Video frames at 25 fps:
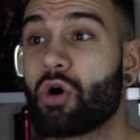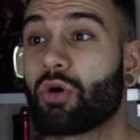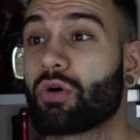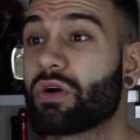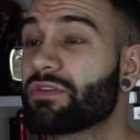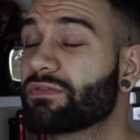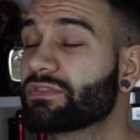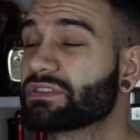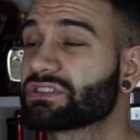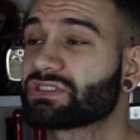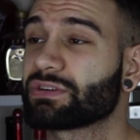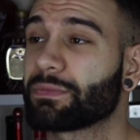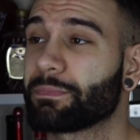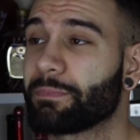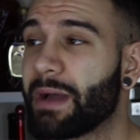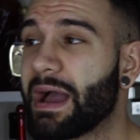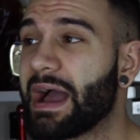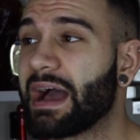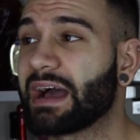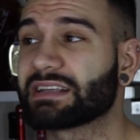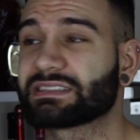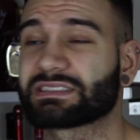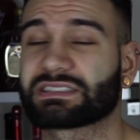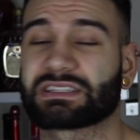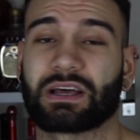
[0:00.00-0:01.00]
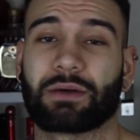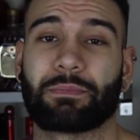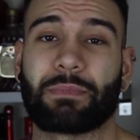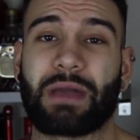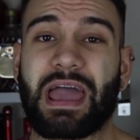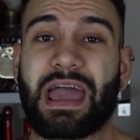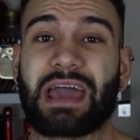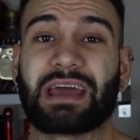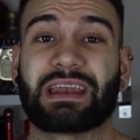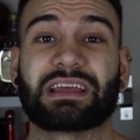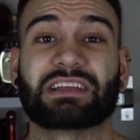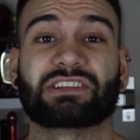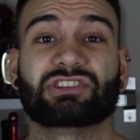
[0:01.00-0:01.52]
or even surpass them
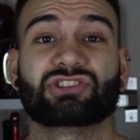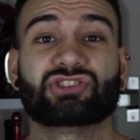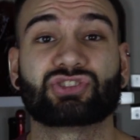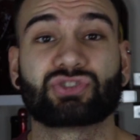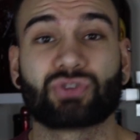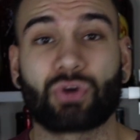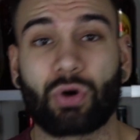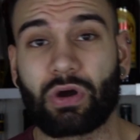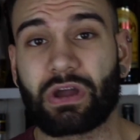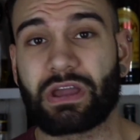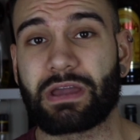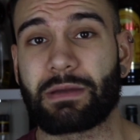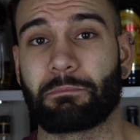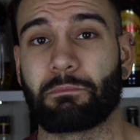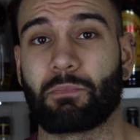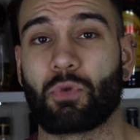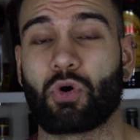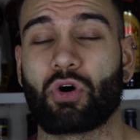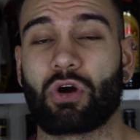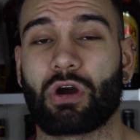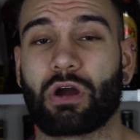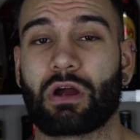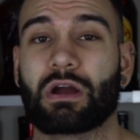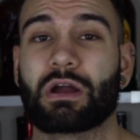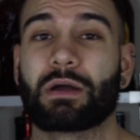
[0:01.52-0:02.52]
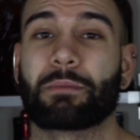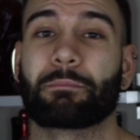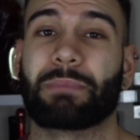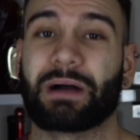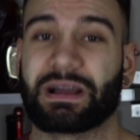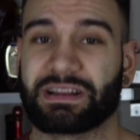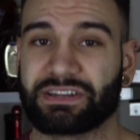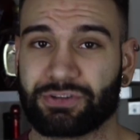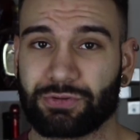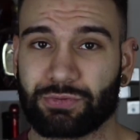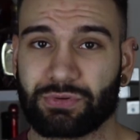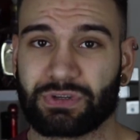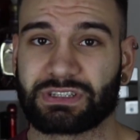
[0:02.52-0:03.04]
and enjoy it more
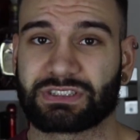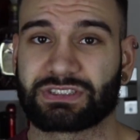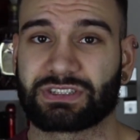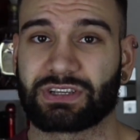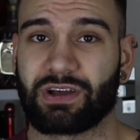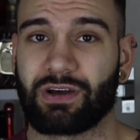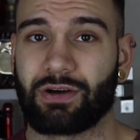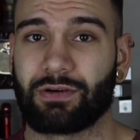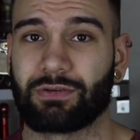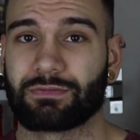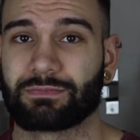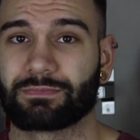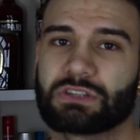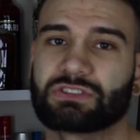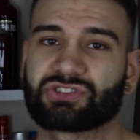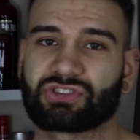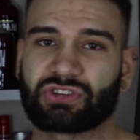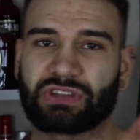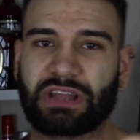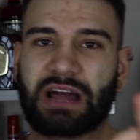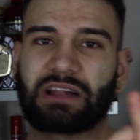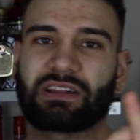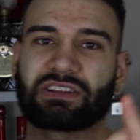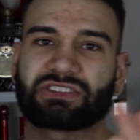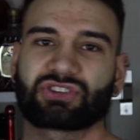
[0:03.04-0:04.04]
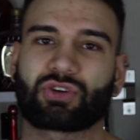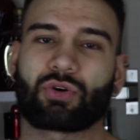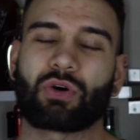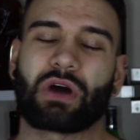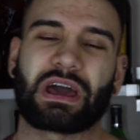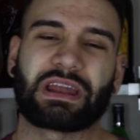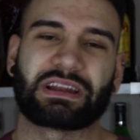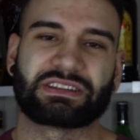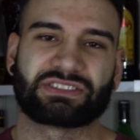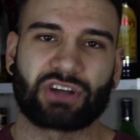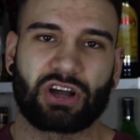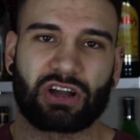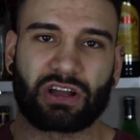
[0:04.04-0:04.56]
by doing so. So now let's go
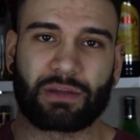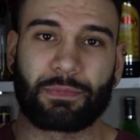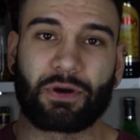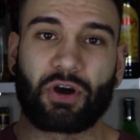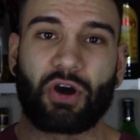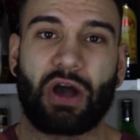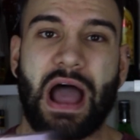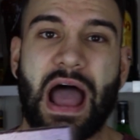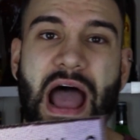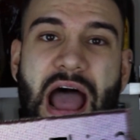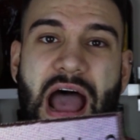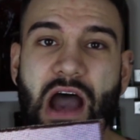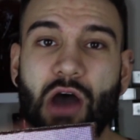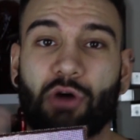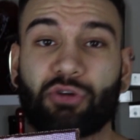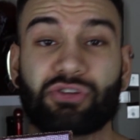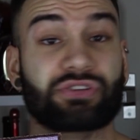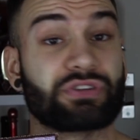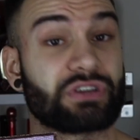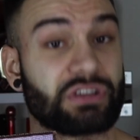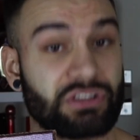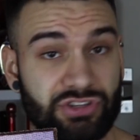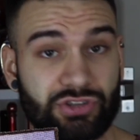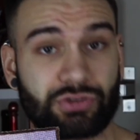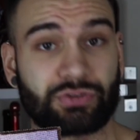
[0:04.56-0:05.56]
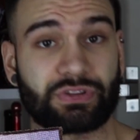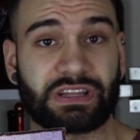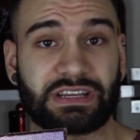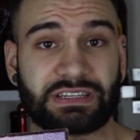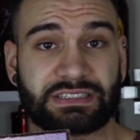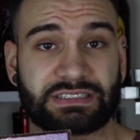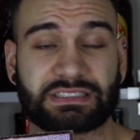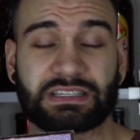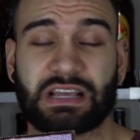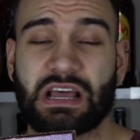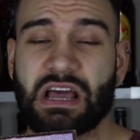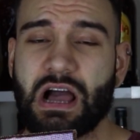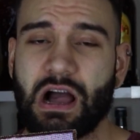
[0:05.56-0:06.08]
ahead and talk about how you can do
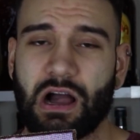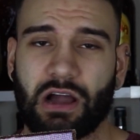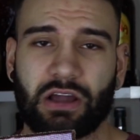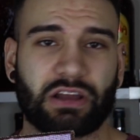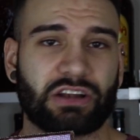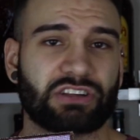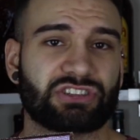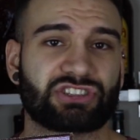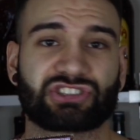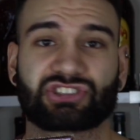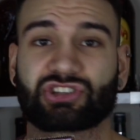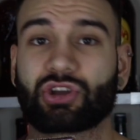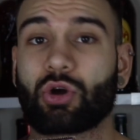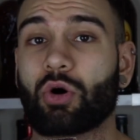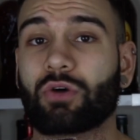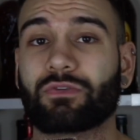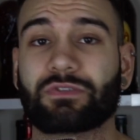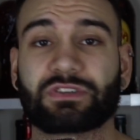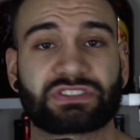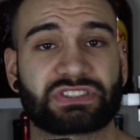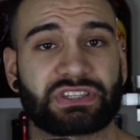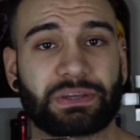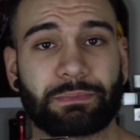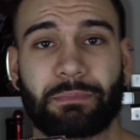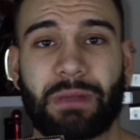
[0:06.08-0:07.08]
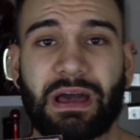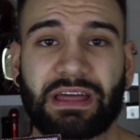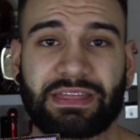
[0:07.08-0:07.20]
this. I'm gonna just go over some